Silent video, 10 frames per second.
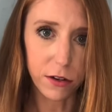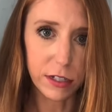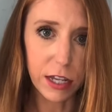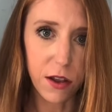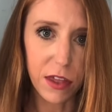So,
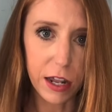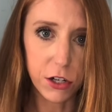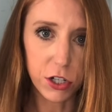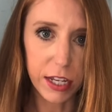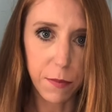and then I
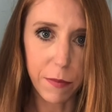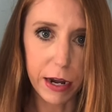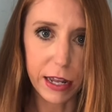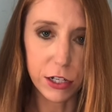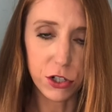usually keep about 1
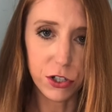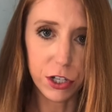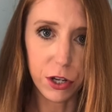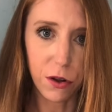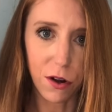inch or
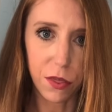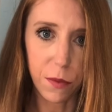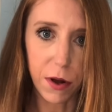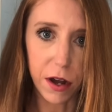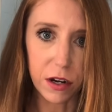2 on the
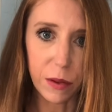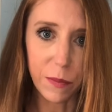bottom